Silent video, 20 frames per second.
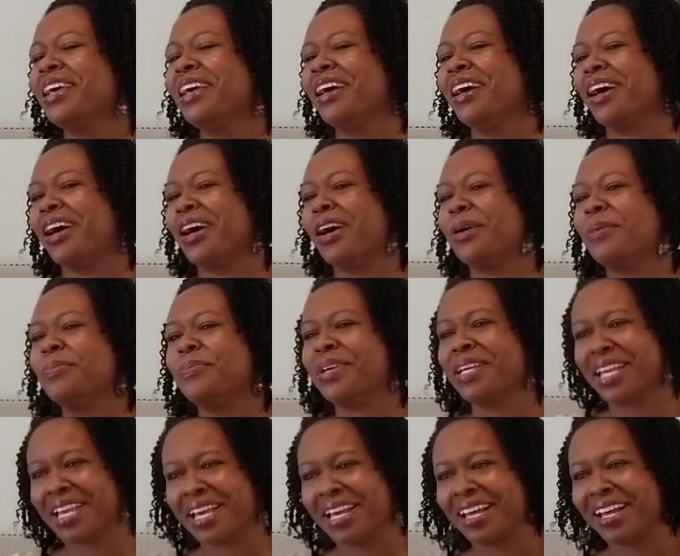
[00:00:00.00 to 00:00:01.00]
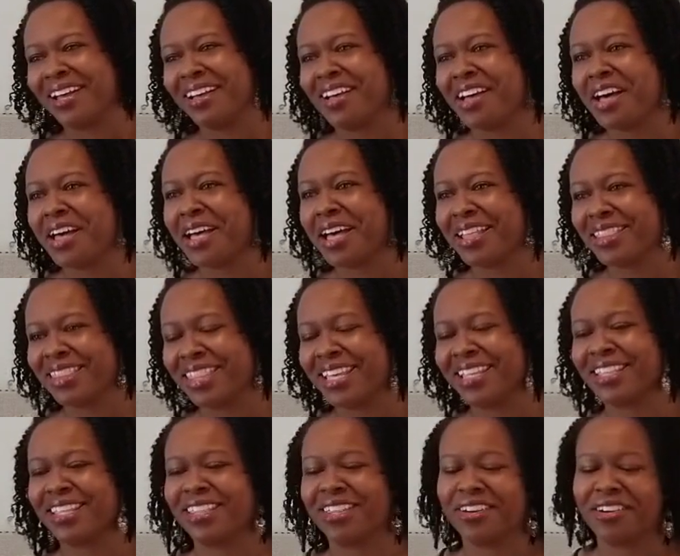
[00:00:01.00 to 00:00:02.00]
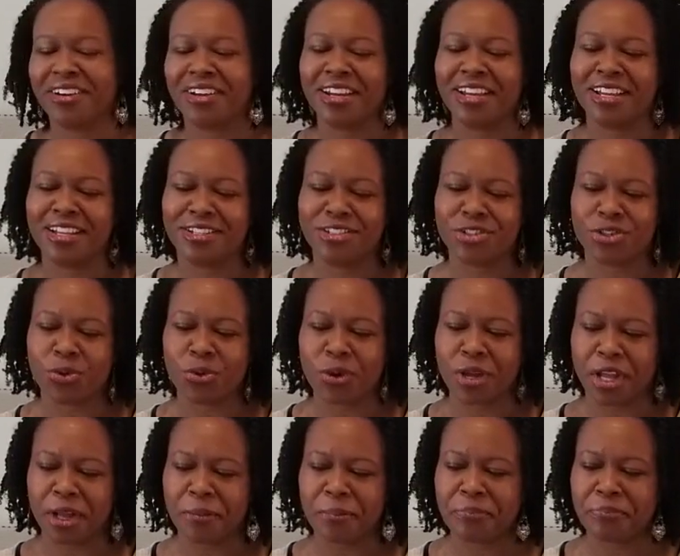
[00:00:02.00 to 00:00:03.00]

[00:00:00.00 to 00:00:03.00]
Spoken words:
But yeah, I think that they're going to enjoy.